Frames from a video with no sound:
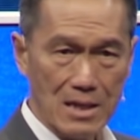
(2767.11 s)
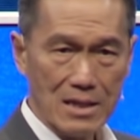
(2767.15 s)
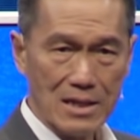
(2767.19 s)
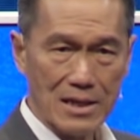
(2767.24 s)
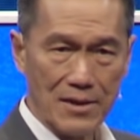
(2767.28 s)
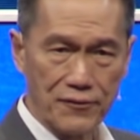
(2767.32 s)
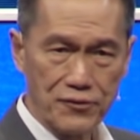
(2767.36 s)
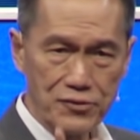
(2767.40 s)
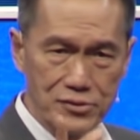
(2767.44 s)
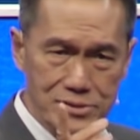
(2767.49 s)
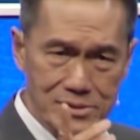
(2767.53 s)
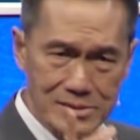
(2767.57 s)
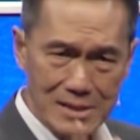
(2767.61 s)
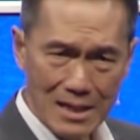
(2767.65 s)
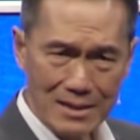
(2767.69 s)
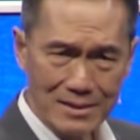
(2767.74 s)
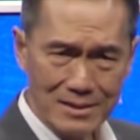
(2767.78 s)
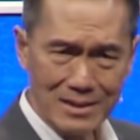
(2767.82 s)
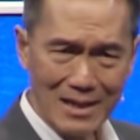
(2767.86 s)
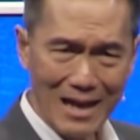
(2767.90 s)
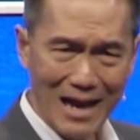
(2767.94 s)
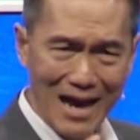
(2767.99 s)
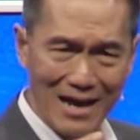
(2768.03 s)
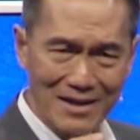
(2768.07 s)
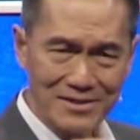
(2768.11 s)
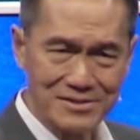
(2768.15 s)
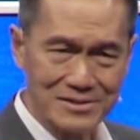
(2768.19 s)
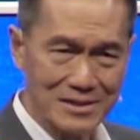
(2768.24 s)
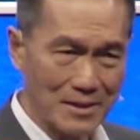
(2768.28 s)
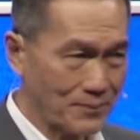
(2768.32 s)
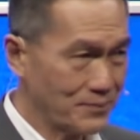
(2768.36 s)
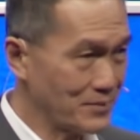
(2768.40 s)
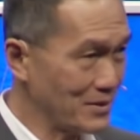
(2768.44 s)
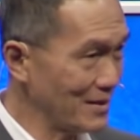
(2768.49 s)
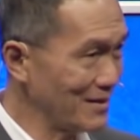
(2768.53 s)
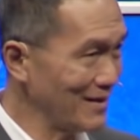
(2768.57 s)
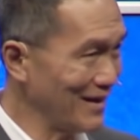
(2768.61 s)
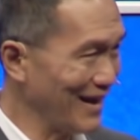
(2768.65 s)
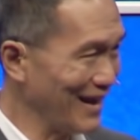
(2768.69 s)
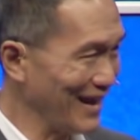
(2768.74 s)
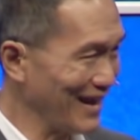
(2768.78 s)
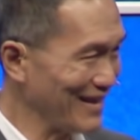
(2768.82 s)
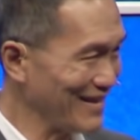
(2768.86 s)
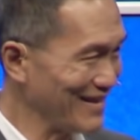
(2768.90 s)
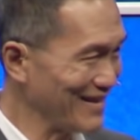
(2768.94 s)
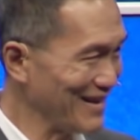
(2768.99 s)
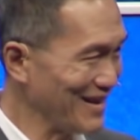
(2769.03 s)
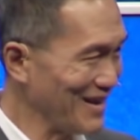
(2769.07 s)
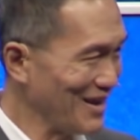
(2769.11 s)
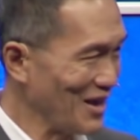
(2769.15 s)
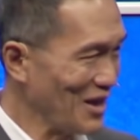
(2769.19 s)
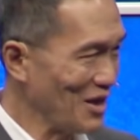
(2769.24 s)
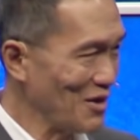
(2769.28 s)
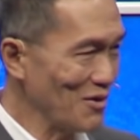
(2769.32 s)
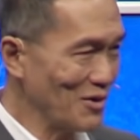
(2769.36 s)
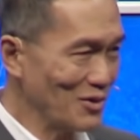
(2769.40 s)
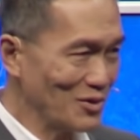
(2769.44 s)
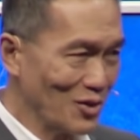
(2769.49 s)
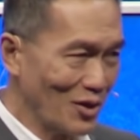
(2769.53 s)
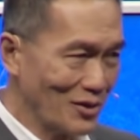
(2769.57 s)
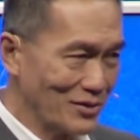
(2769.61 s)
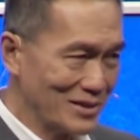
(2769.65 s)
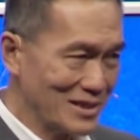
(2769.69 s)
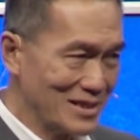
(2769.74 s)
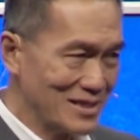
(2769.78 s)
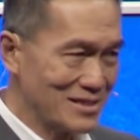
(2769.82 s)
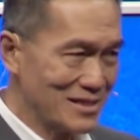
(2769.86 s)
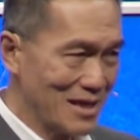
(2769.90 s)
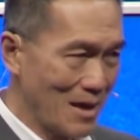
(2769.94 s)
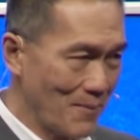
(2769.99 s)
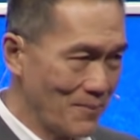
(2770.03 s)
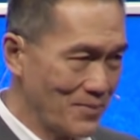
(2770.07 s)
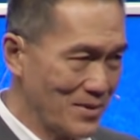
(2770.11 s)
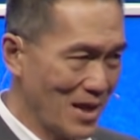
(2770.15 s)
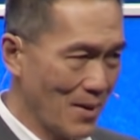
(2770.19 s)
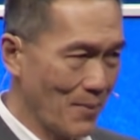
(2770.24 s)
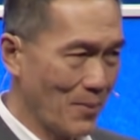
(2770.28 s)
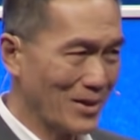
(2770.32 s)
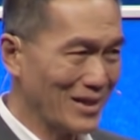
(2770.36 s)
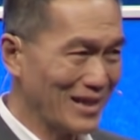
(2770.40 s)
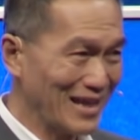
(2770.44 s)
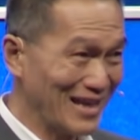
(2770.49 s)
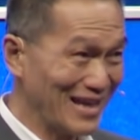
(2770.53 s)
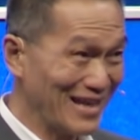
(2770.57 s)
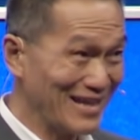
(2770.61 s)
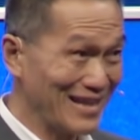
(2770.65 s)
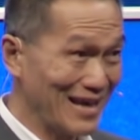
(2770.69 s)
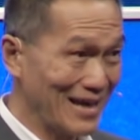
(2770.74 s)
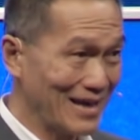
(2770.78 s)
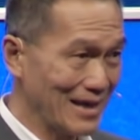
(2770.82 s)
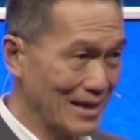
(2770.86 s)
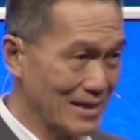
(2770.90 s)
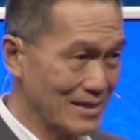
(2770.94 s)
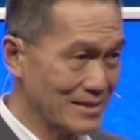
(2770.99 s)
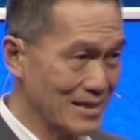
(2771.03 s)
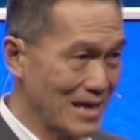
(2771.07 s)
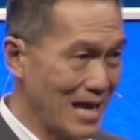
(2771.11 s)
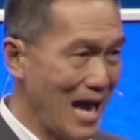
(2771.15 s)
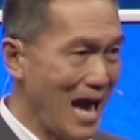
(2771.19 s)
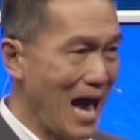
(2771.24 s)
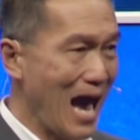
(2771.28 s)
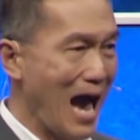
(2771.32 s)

If you study Acts chapter nine, you will notice something about Ananias.